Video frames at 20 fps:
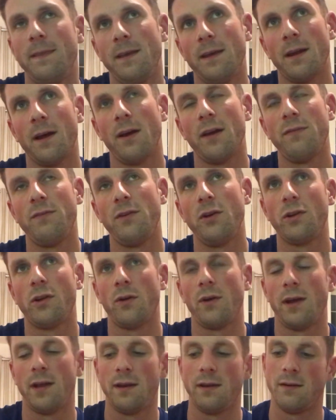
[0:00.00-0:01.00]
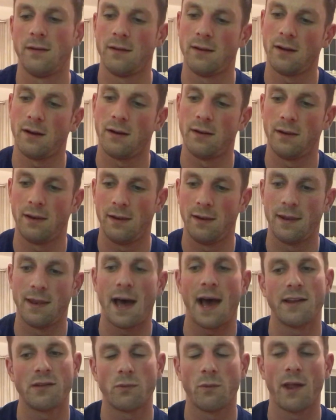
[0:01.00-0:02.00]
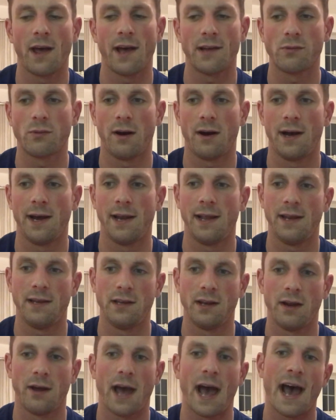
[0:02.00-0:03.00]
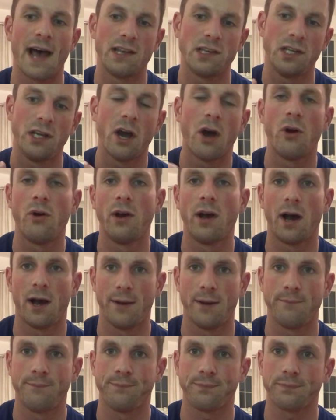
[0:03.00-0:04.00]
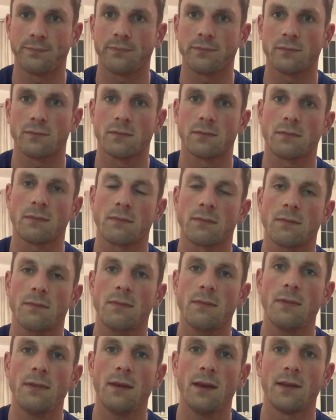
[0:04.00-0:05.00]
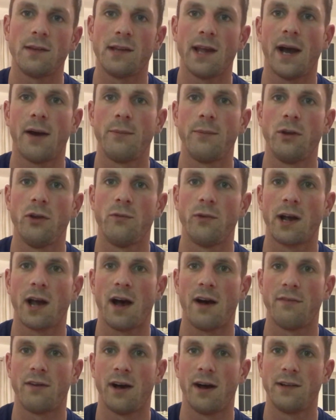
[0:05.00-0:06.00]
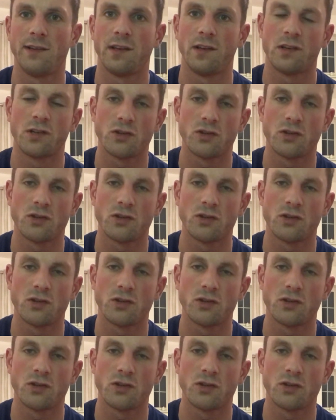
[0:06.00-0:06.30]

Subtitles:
you know, if you're doing, that's what I did, you know, add yoga to help you recover, to